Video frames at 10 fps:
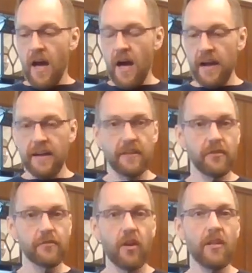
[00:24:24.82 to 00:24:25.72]
Cut
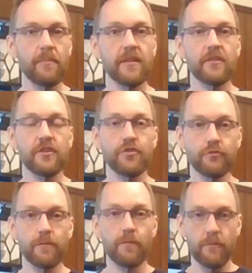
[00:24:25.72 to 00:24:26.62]
those all up into
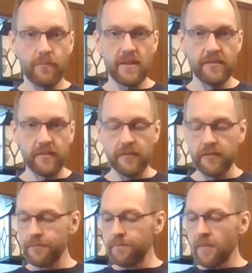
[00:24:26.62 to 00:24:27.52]
uniform
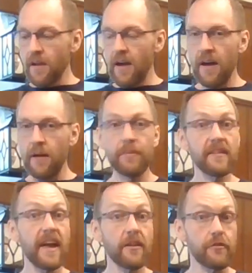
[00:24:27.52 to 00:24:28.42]
pieces.
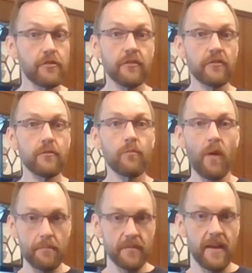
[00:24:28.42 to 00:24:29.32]
Potatoes. You could do
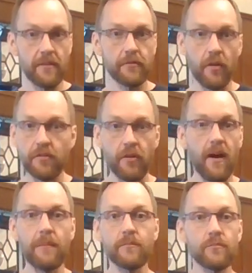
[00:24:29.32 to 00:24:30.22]
white potatoes also.
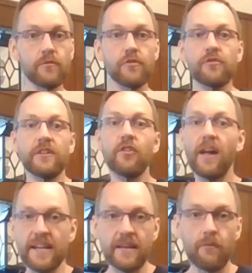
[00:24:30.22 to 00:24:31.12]
I'm usually
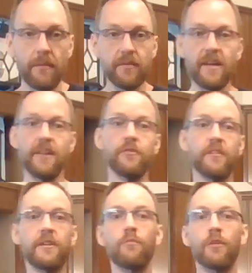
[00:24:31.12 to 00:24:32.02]
not eating white
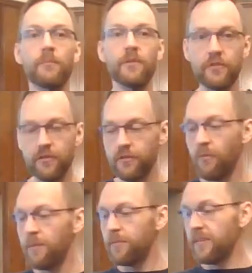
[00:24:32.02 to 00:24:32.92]
potatoes anymore, but you could do
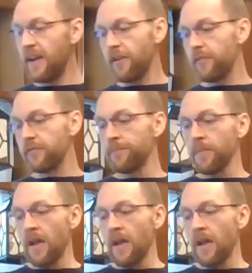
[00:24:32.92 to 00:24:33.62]
white potatoes.